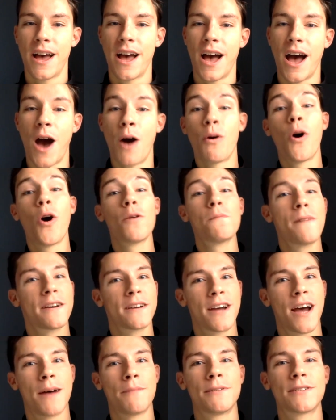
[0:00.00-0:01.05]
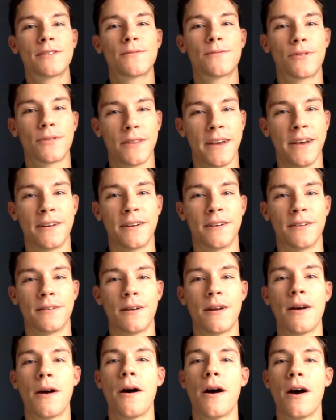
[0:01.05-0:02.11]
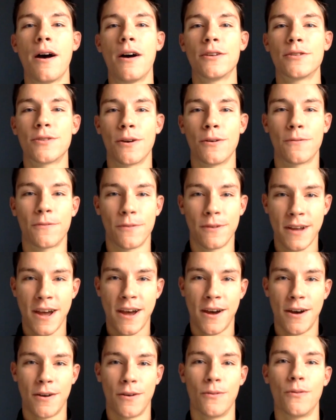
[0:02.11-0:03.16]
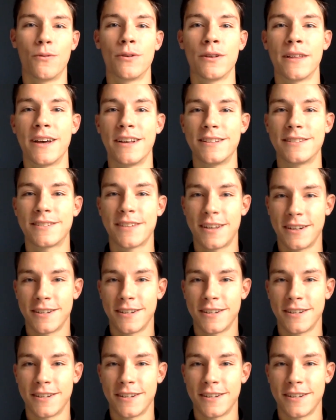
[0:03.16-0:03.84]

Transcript: I'll hold my comments for later, so for now, we'll let St.